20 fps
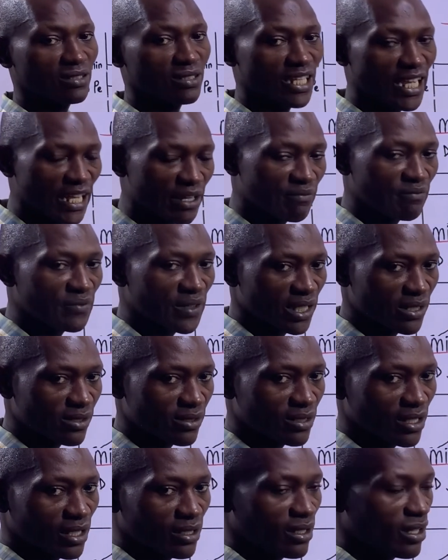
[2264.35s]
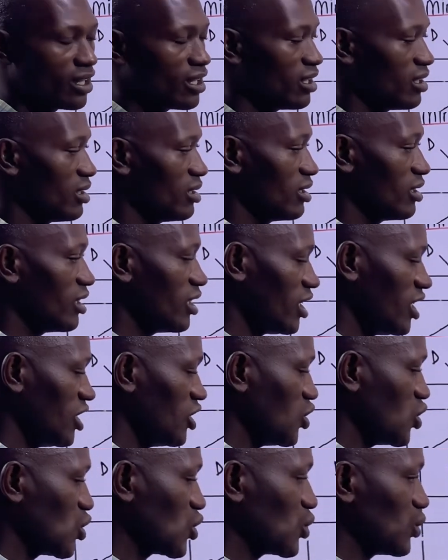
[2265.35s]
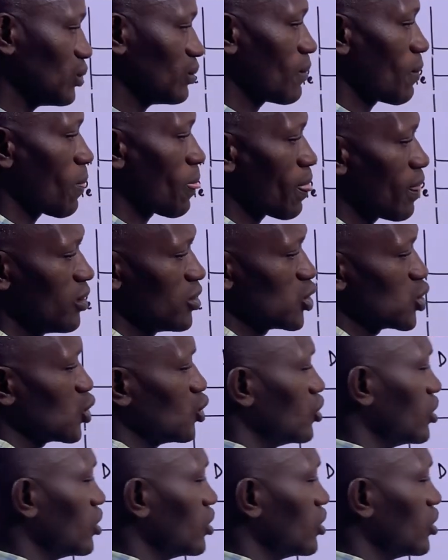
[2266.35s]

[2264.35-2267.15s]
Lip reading: divested into. So